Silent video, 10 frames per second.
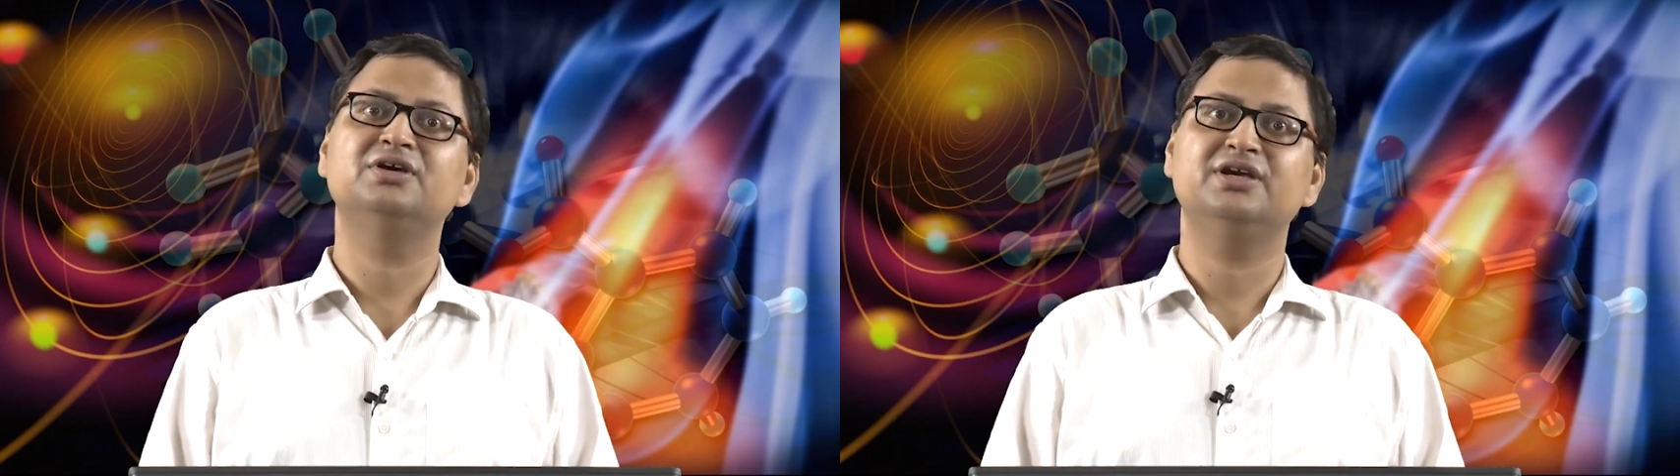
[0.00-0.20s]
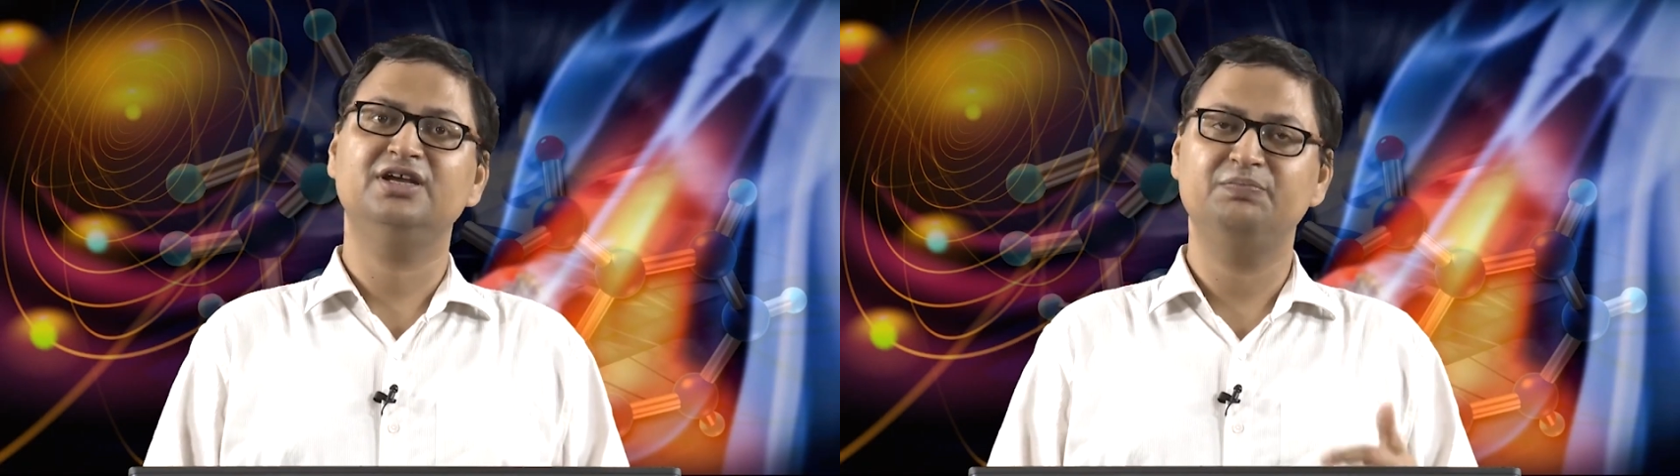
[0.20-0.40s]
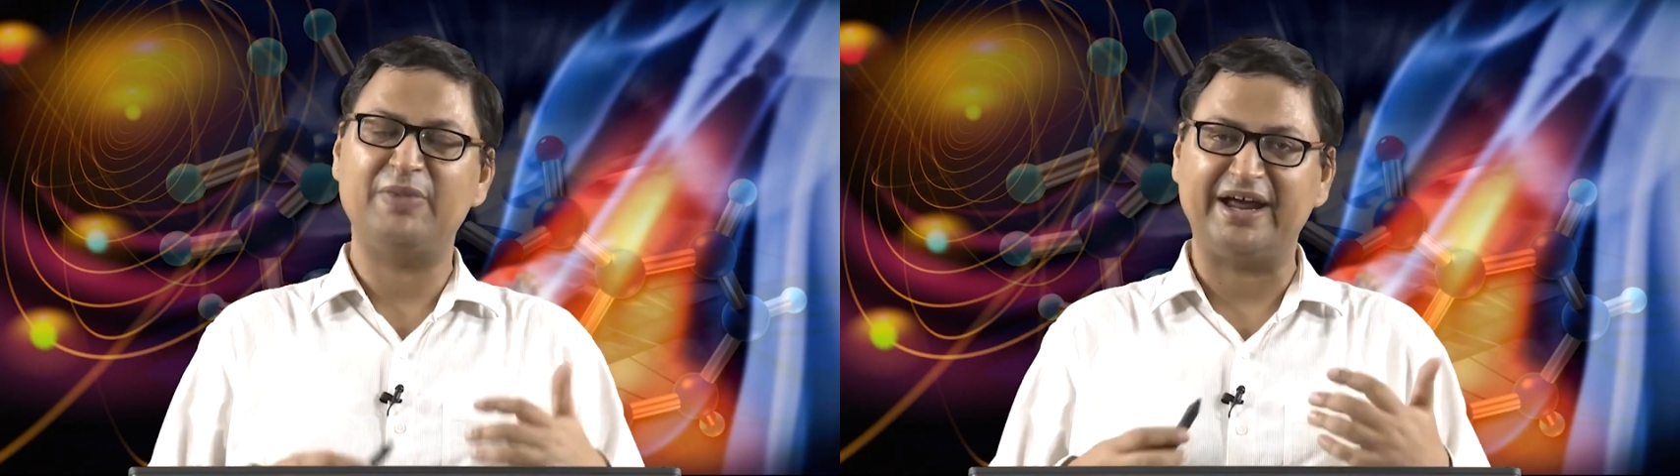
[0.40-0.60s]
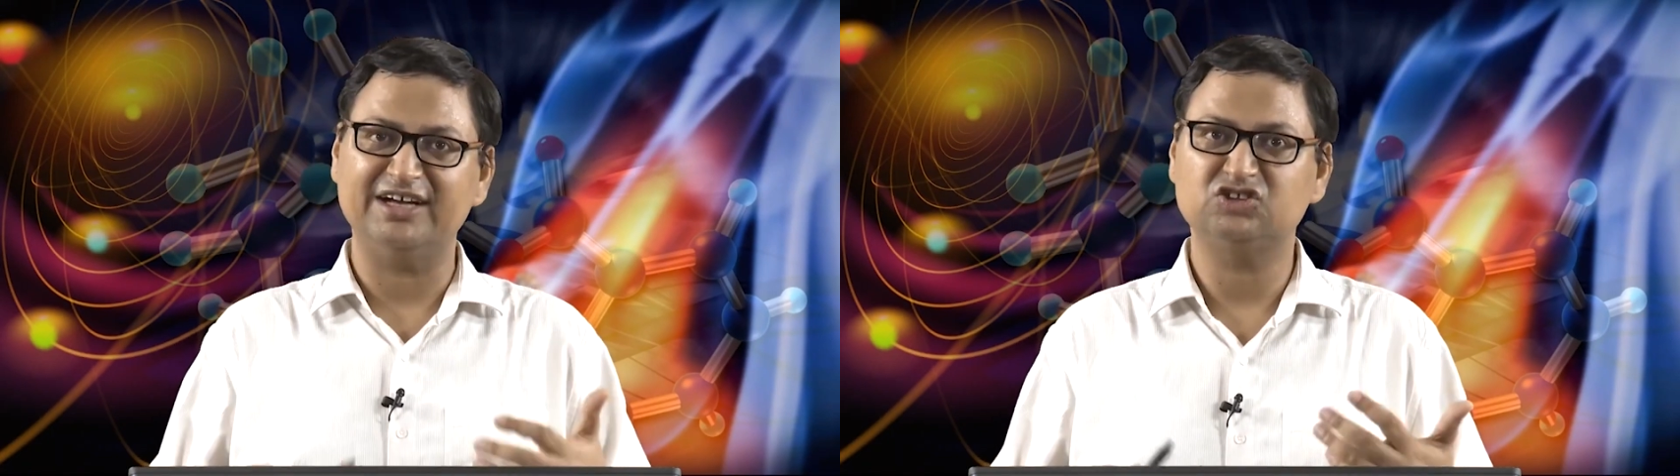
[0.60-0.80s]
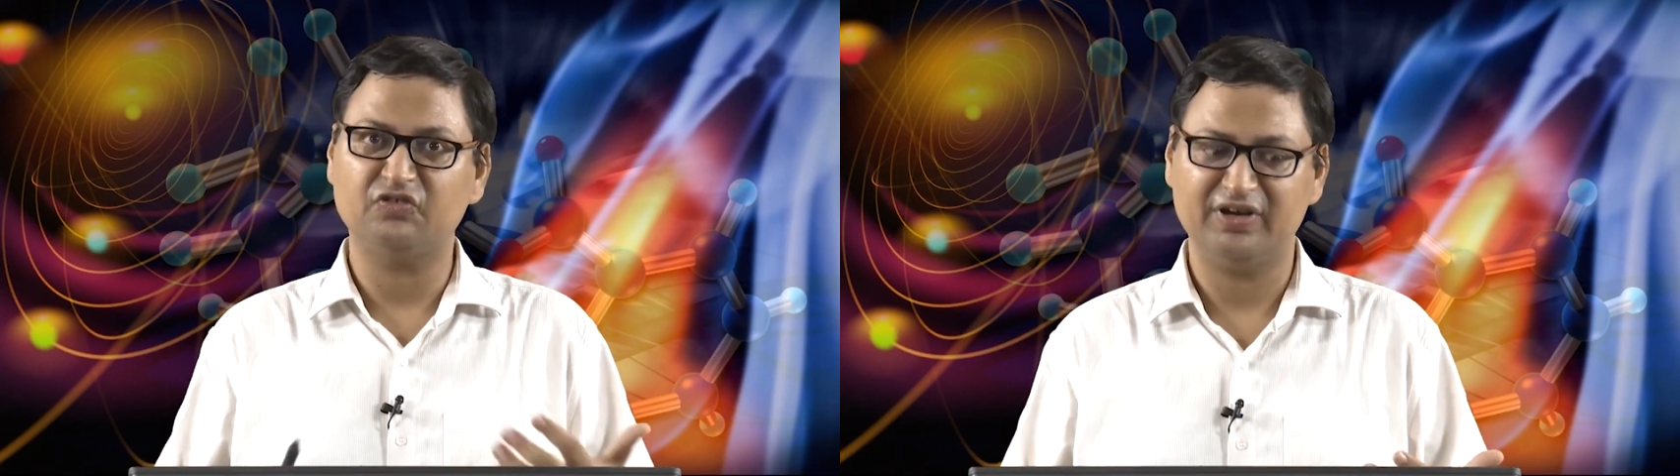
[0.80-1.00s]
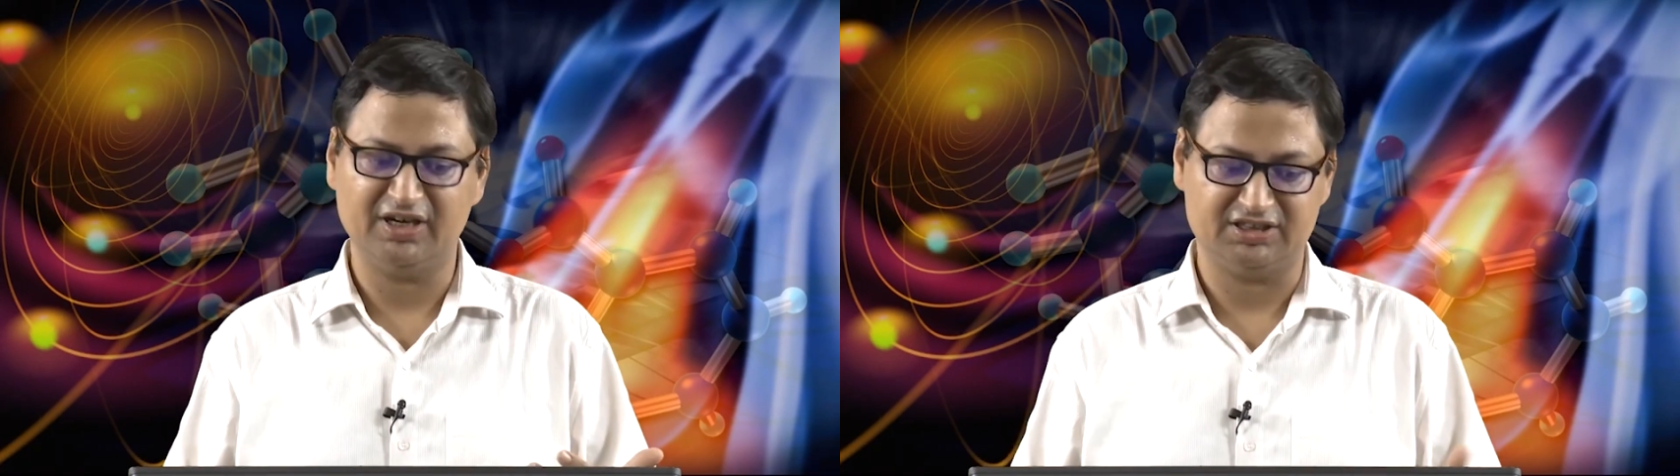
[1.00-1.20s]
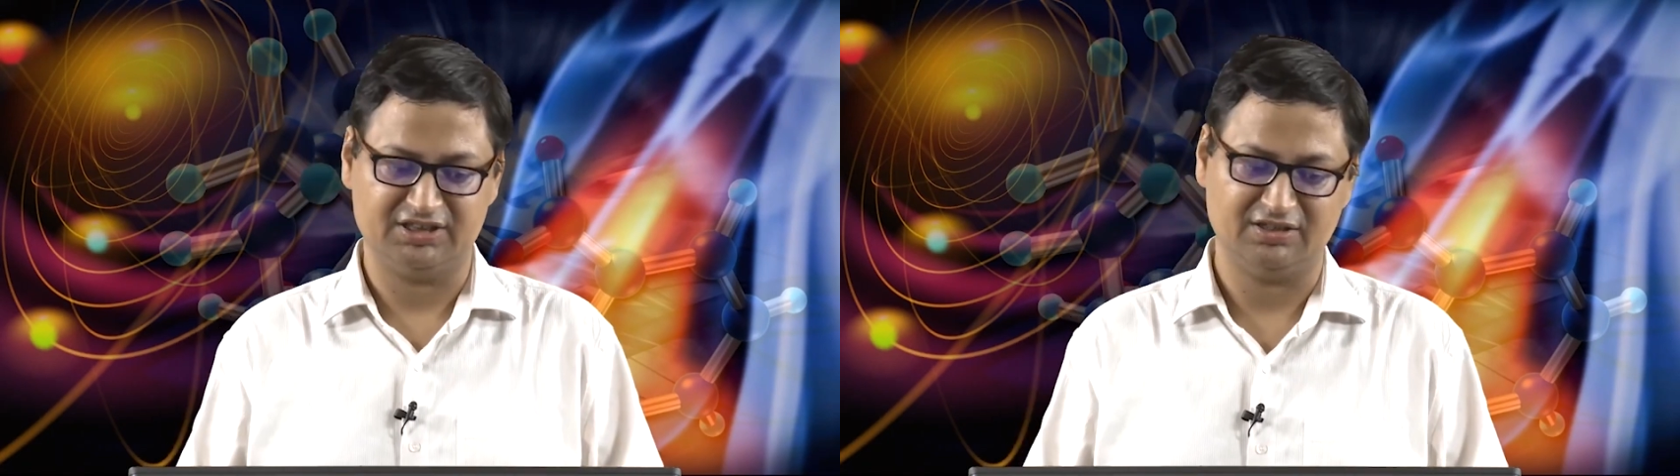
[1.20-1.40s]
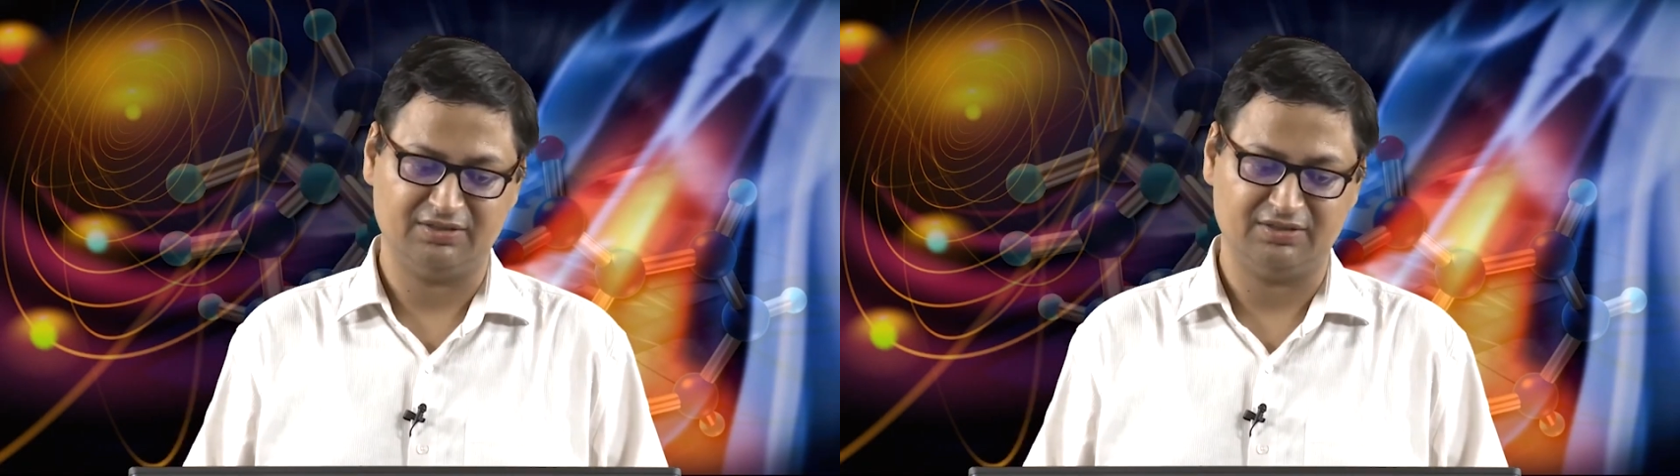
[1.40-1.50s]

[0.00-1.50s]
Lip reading: in packets of energy.